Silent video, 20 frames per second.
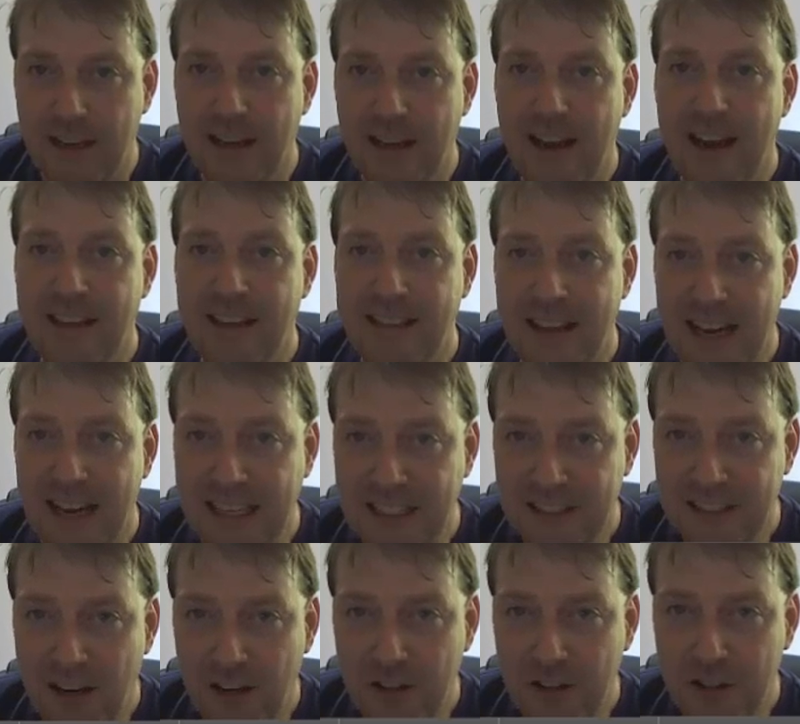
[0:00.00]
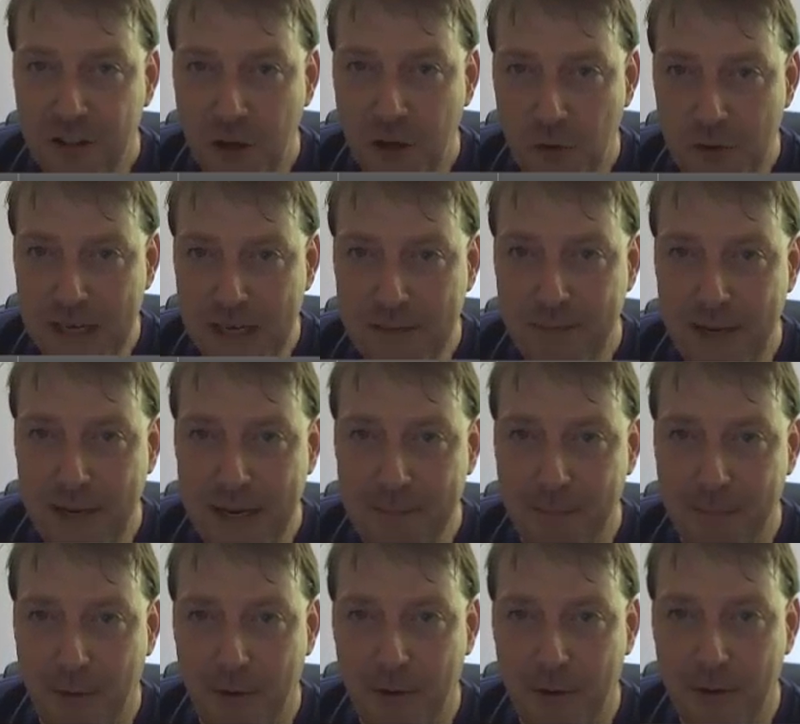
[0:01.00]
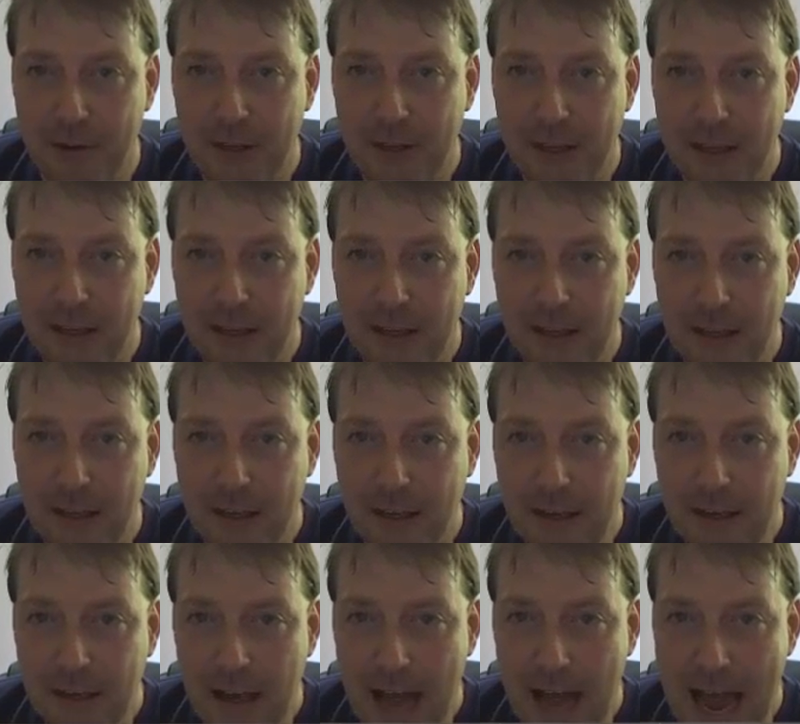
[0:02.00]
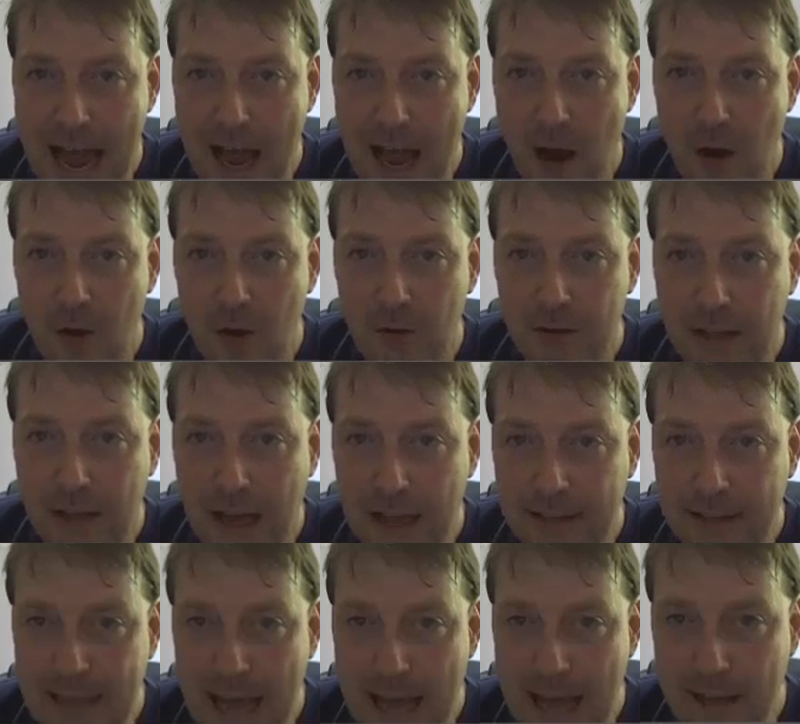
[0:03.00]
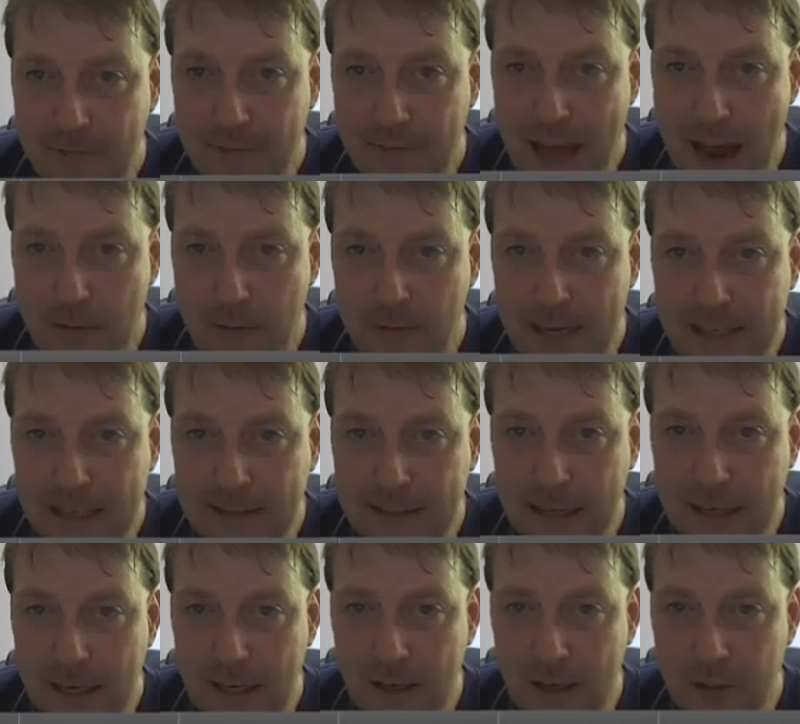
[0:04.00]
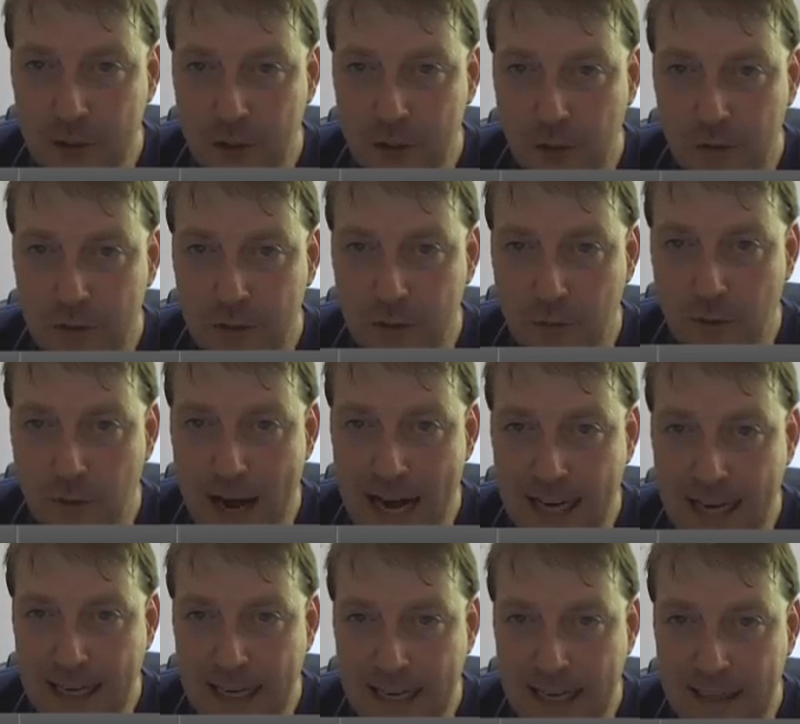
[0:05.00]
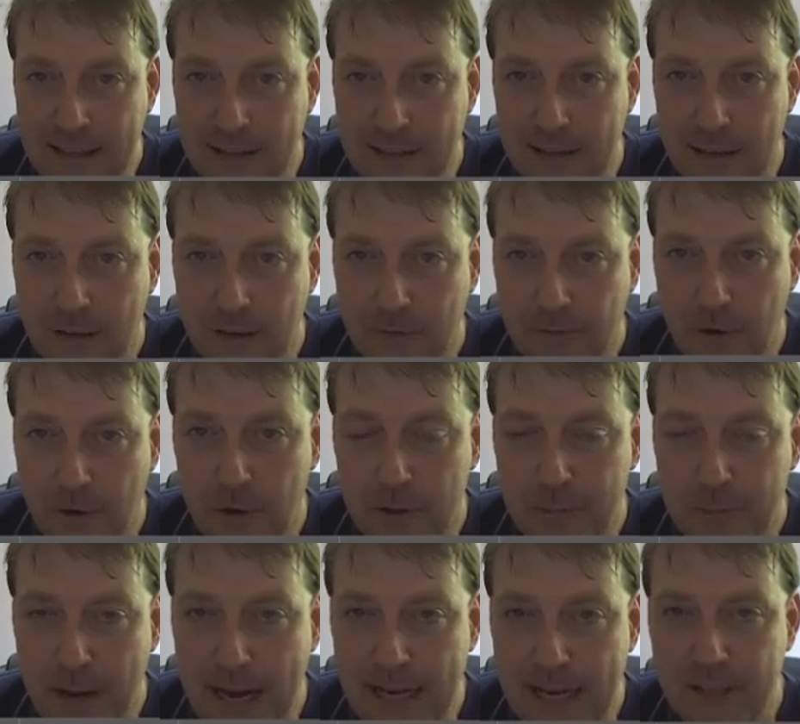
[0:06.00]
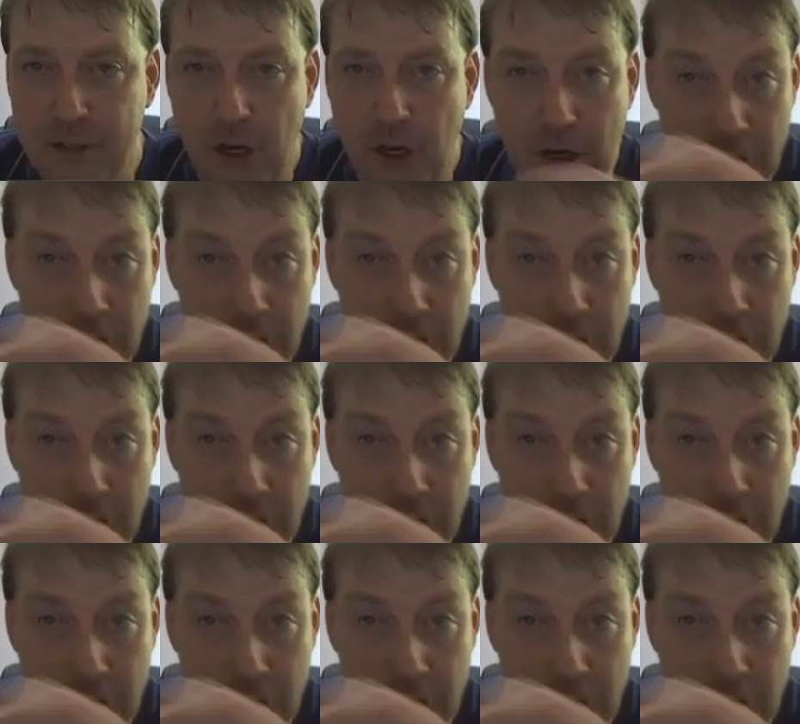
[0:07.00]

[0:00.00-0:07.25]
and then I start showing people how that right there shows the ranking first page on